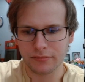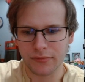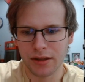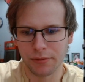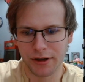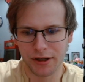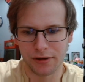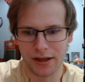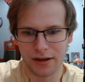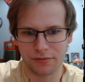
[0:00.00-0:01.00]
Then we're going to go
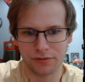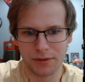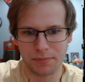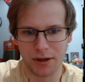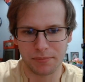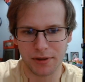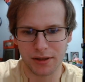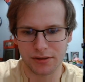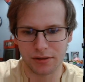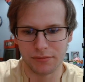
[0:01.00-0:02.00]
ahead, flip up
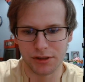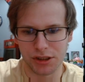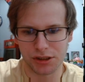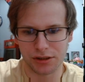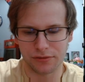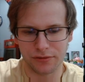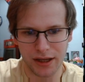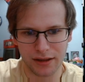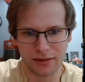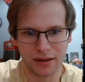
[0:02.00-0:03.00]
this Magician of
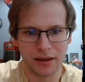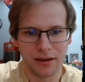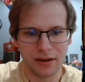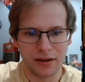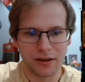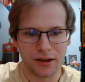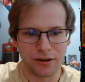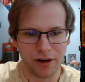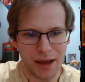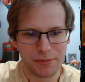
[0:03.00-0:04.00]
Faith,
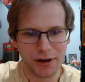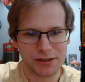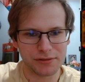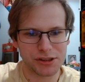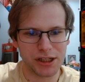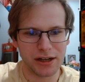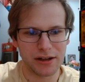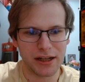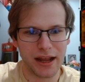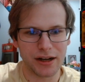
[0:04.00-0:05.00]
grab Graceful
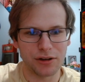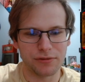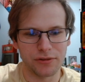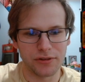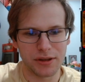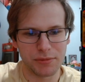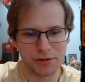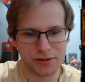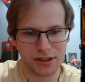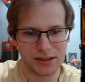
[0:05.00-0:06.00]
Charity, and go for the
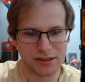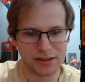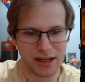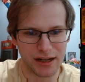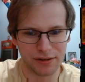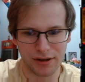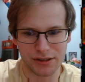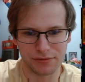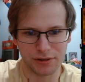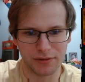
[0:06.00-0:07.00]
most insane
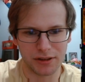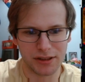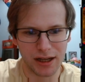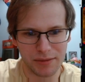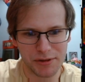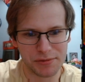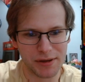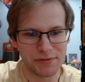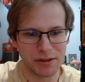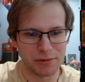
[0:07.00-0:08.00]
Graceful of all time, because we
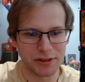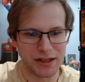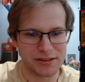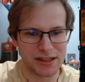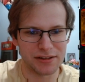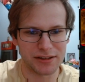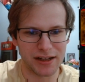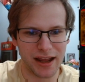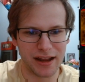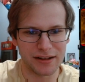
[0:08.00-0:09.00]
have double Night Assailant in
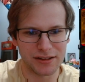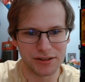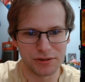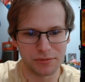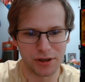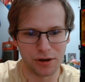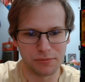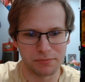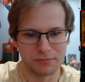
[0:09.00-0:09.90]
hand to go